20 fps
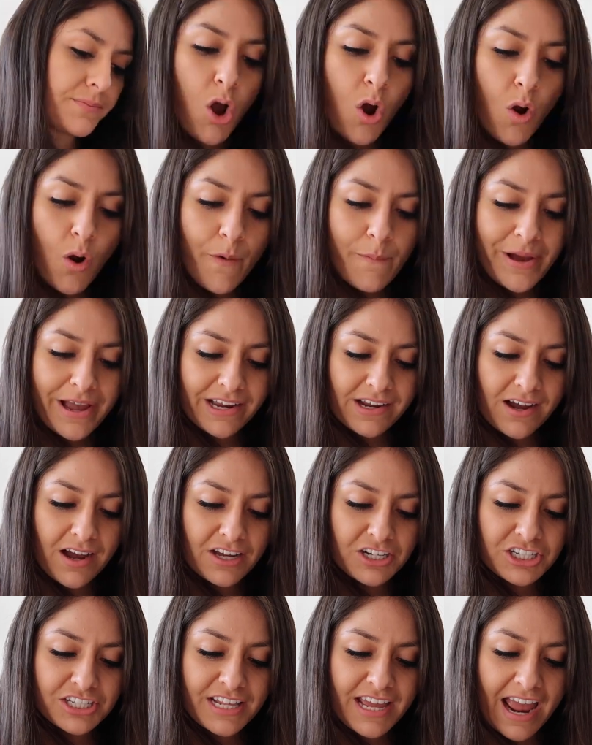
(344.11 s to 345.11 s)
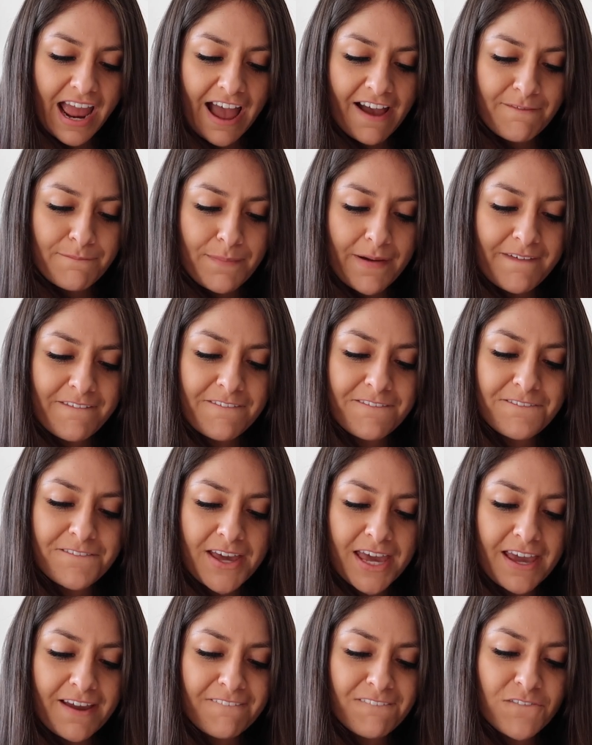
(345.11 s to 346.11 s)
Oh my gosh, they have my
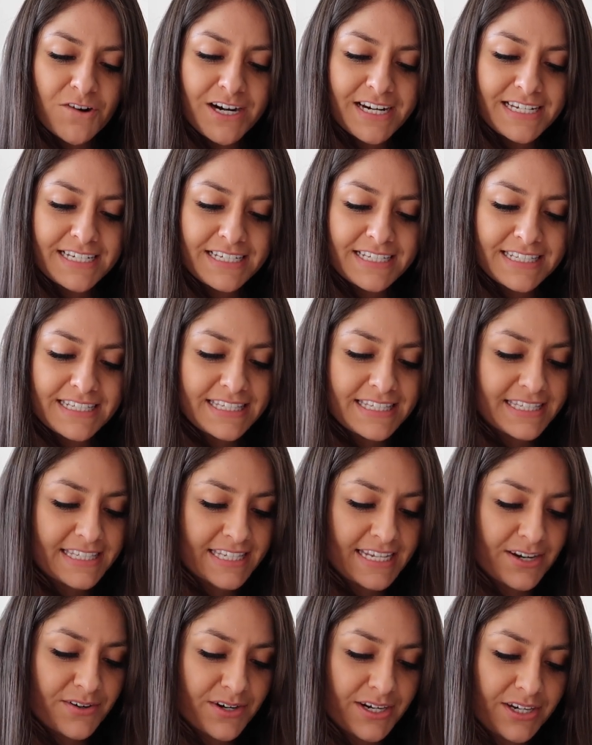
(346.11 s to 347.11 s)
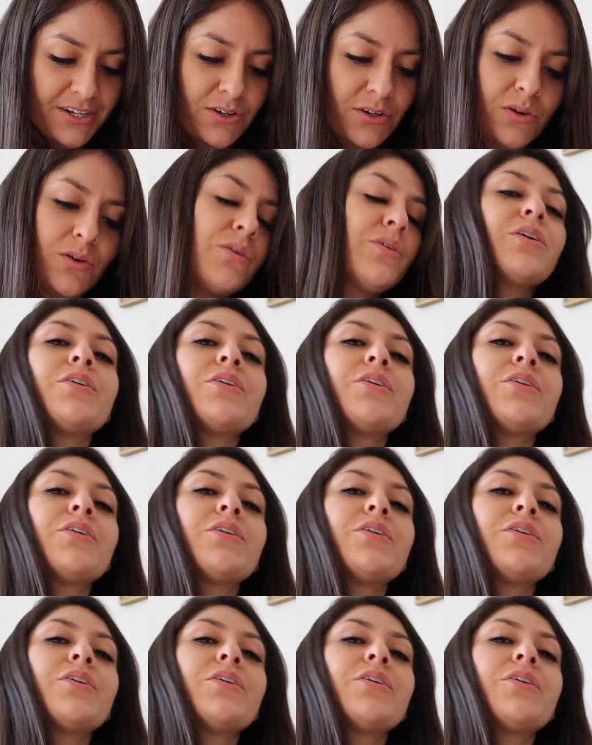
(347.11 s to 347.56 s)
favorite cereal.